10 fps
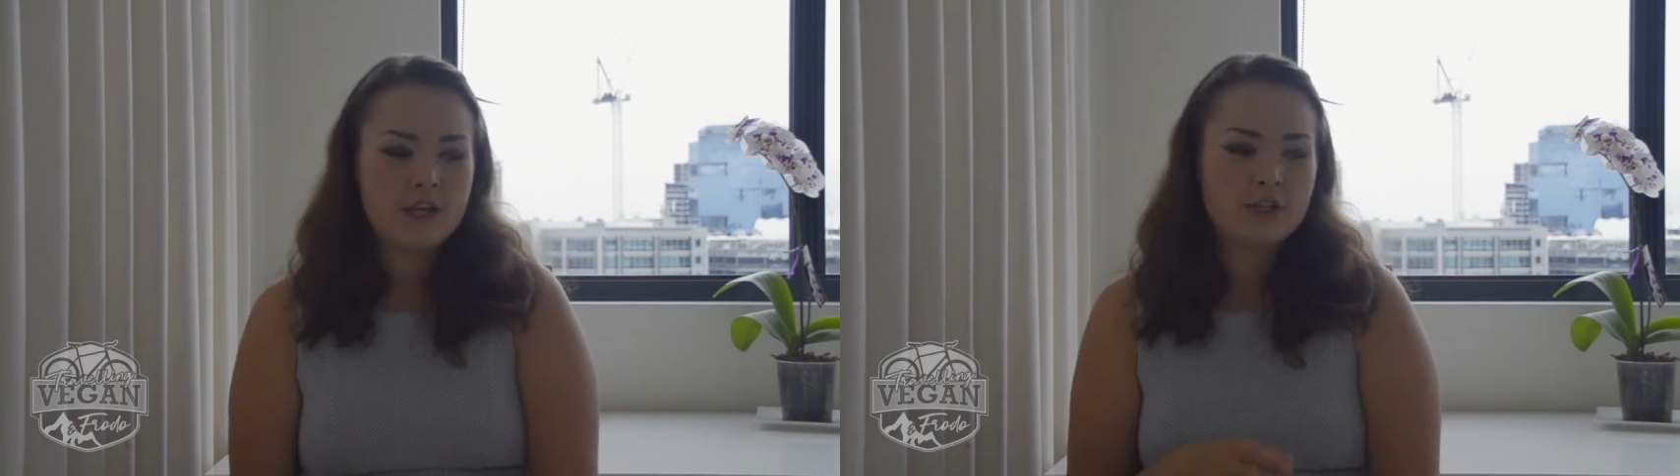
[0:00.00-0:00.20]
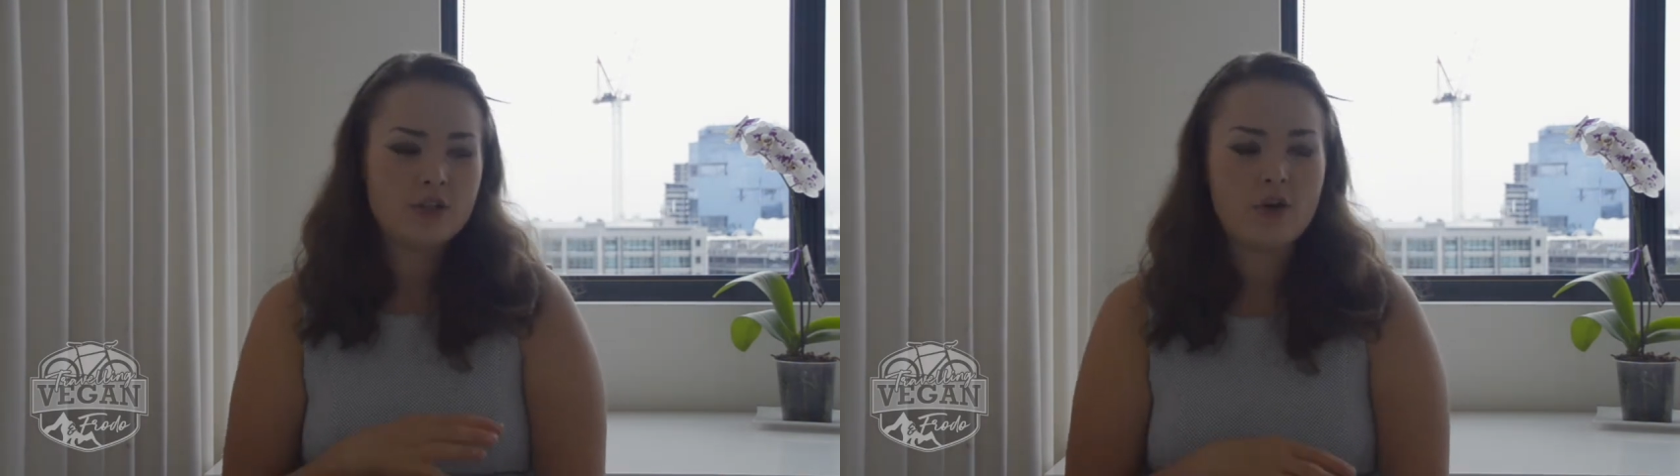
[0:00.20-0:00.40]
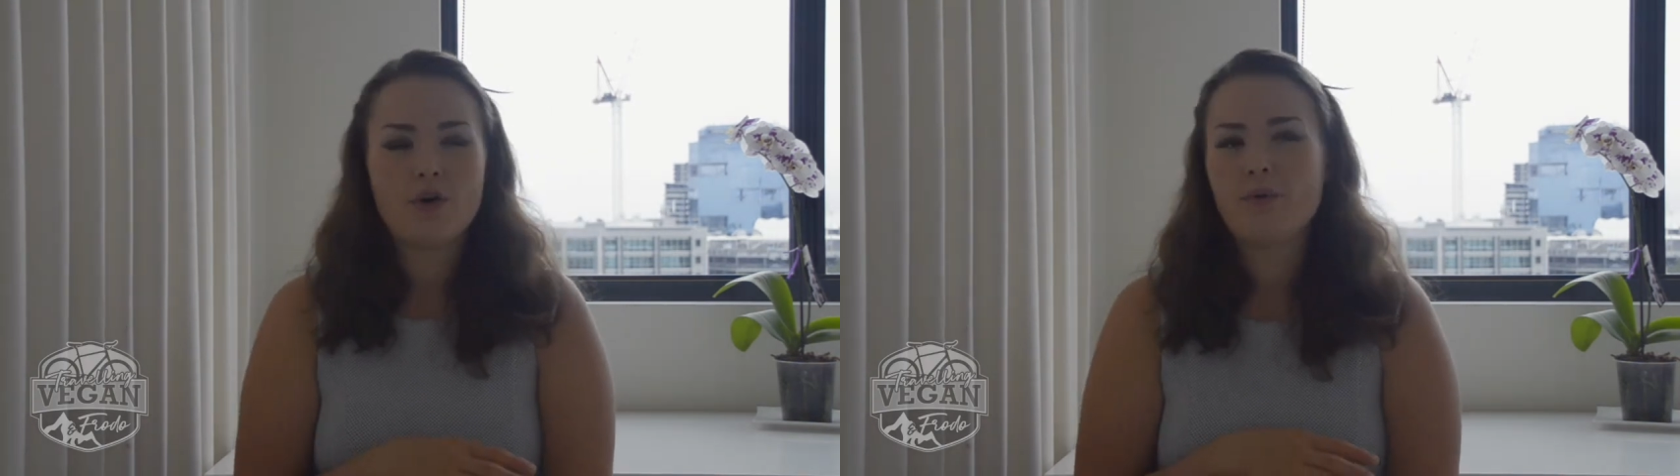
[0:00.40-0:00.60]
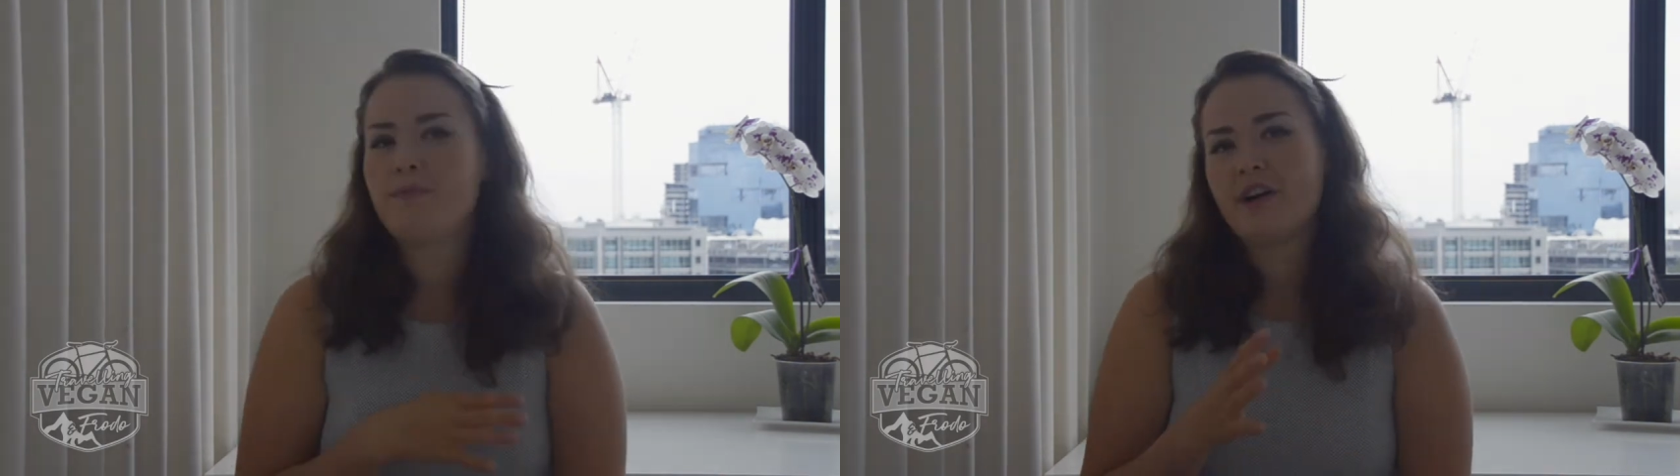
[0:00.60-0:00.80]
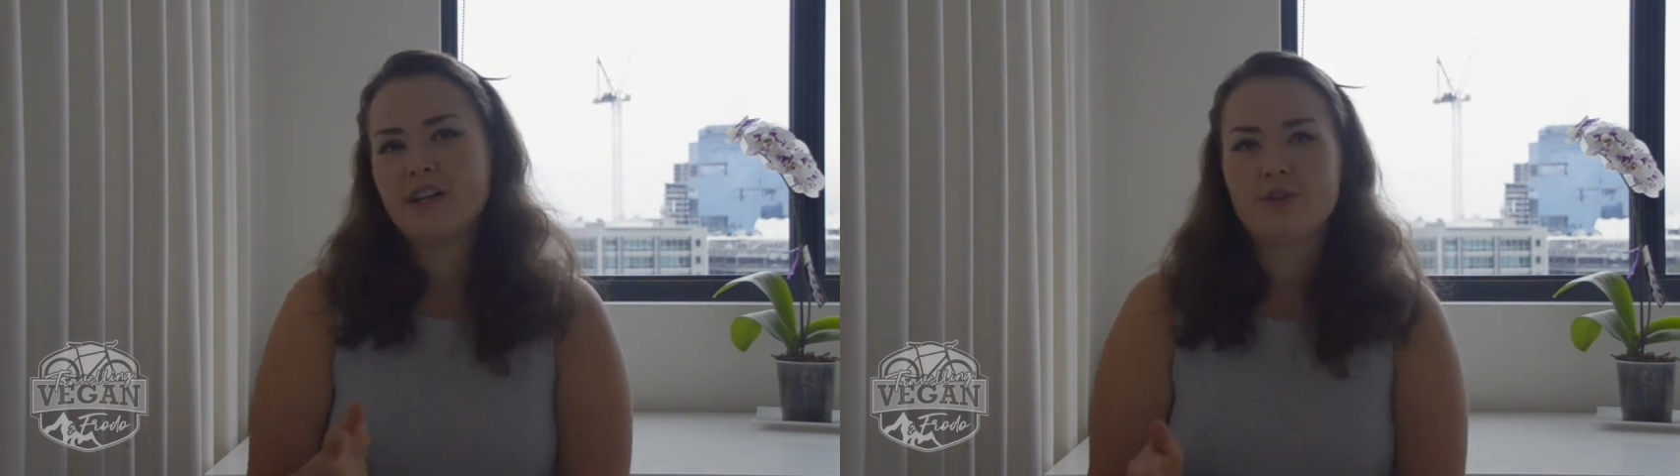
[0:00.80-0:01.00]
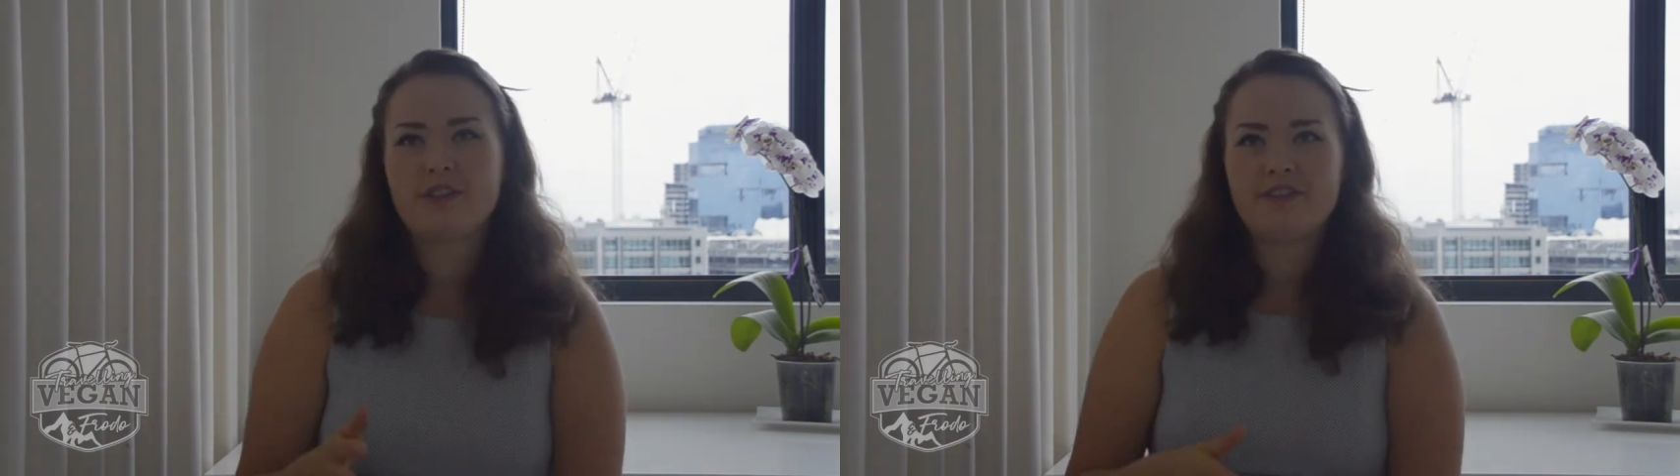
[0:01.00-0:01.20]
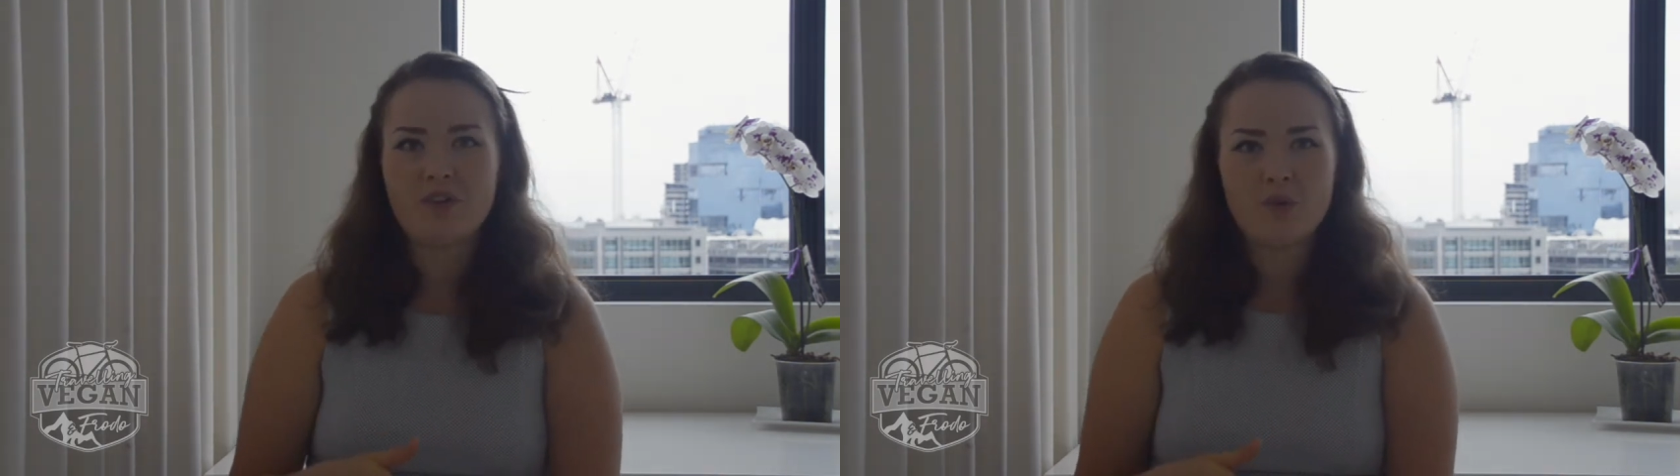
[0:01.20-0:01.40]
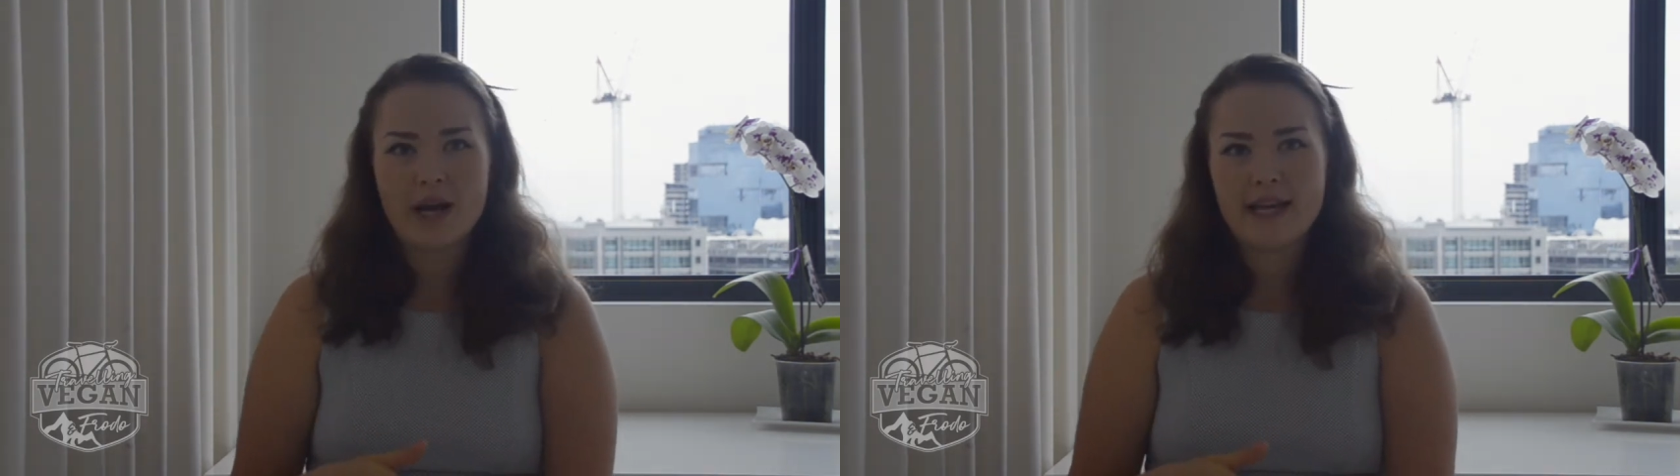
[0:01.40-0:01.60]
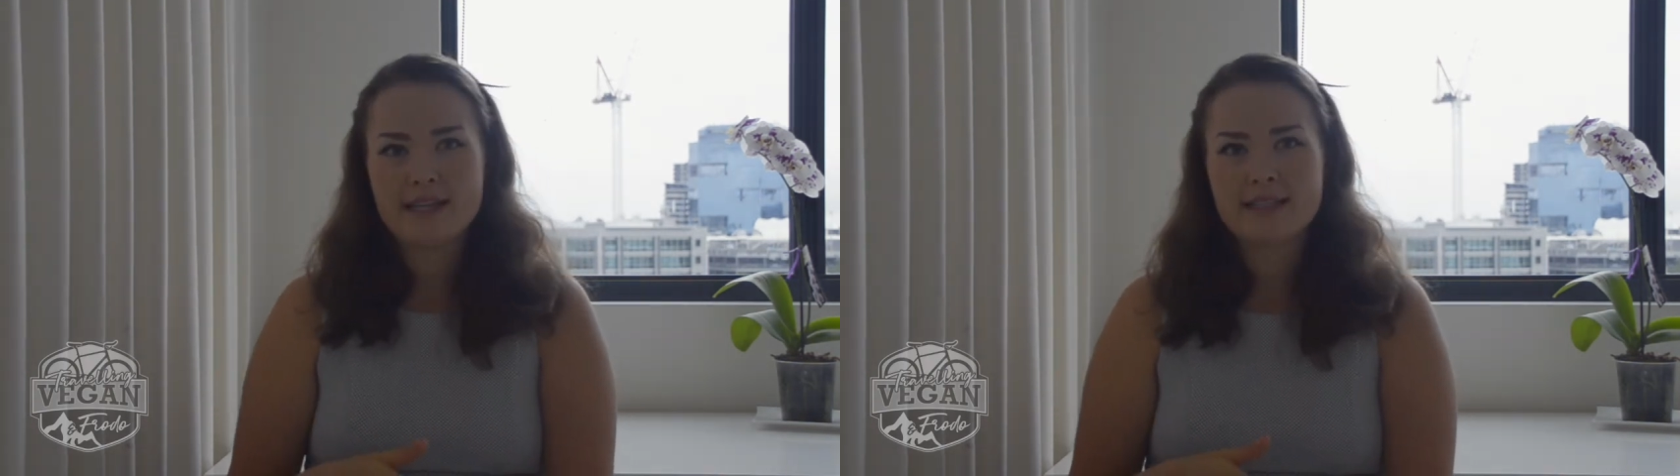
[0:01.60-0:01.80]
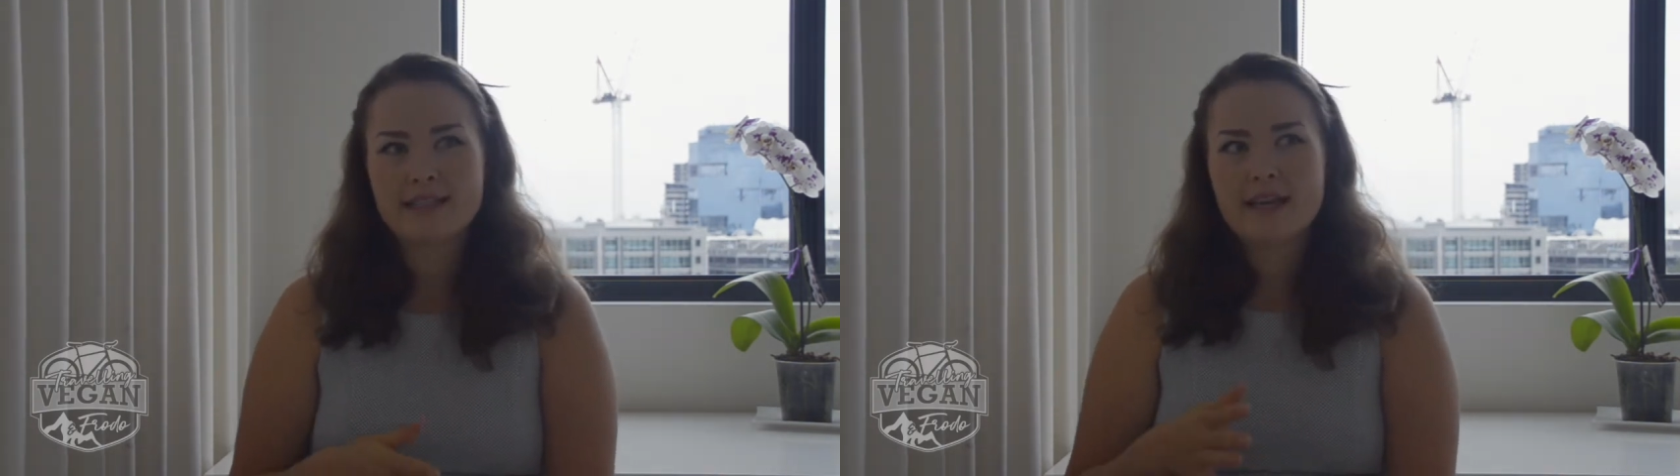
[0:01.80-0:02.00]
So there are two different
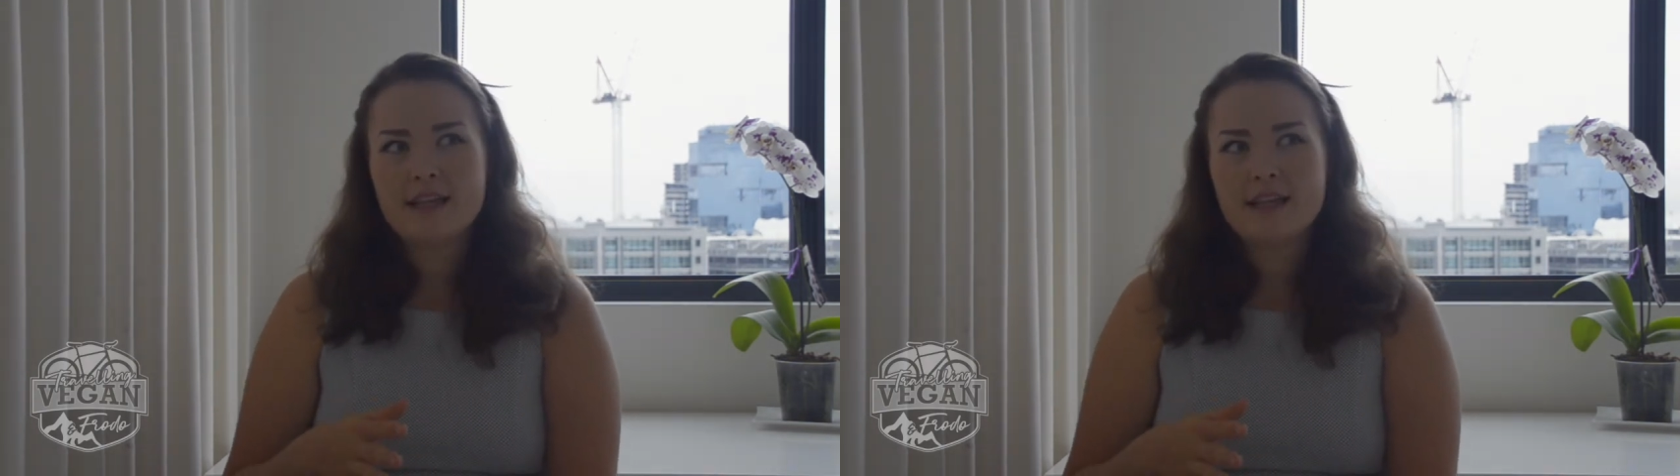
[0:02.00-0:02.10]
ways